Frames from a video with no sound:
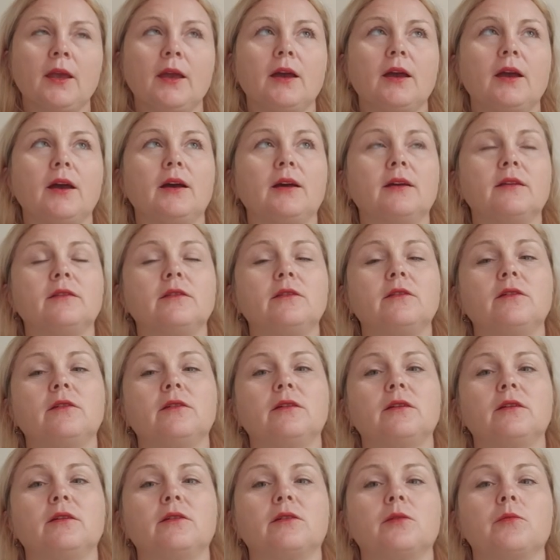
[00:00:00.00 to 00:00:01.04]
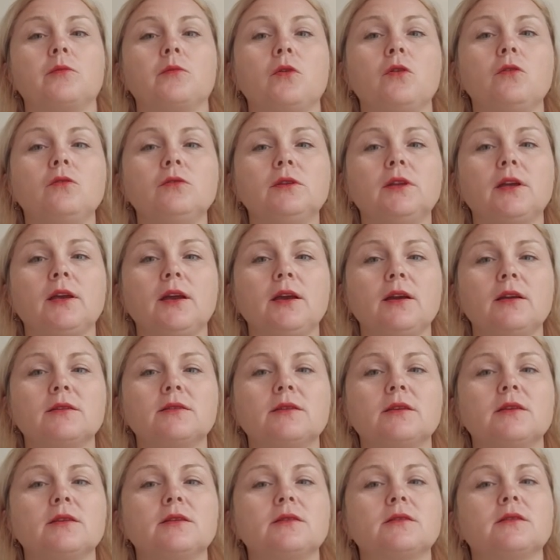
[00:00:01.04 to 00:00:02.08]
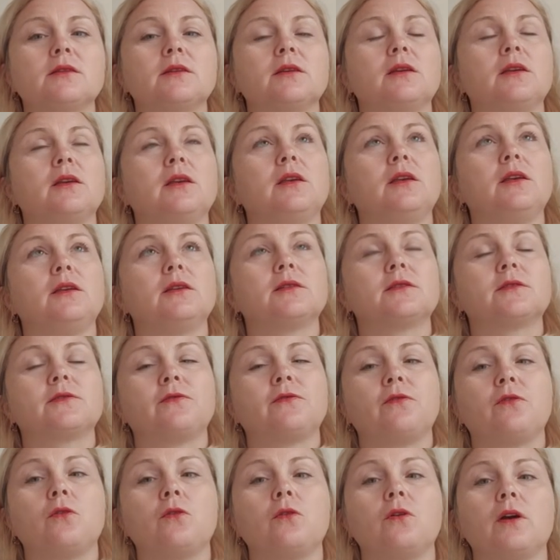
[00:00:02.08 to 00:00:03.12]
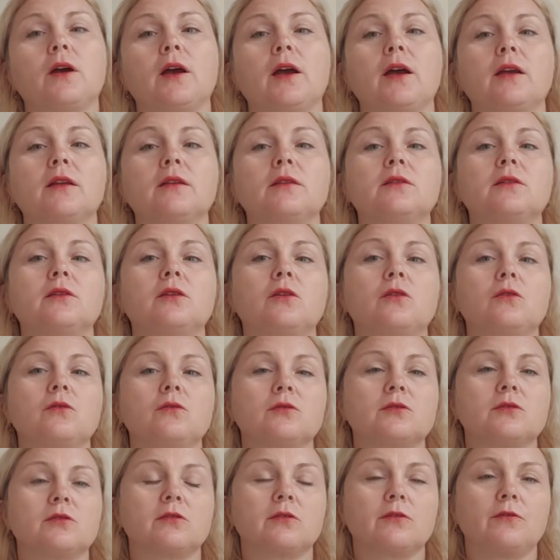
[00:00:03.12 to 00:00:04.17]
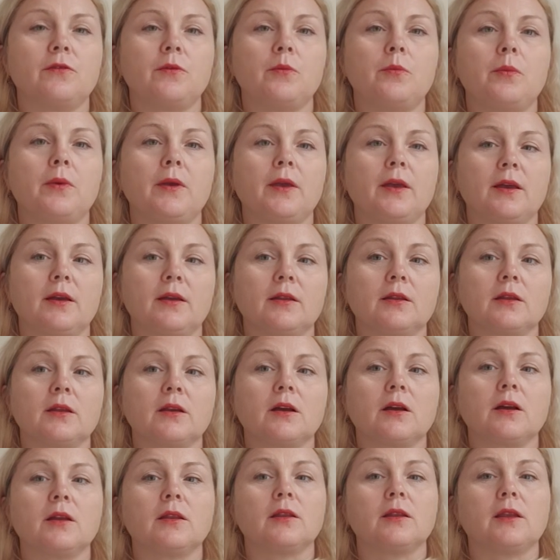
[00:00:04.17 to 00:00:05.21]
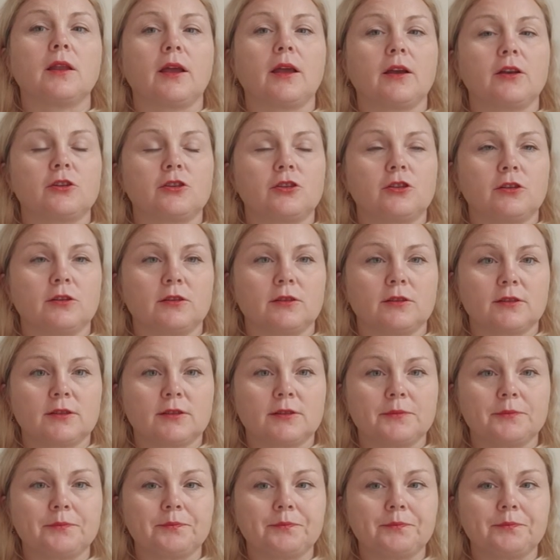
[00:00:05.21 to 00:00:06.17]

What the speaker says: And the remote access is for end-user VPN connections.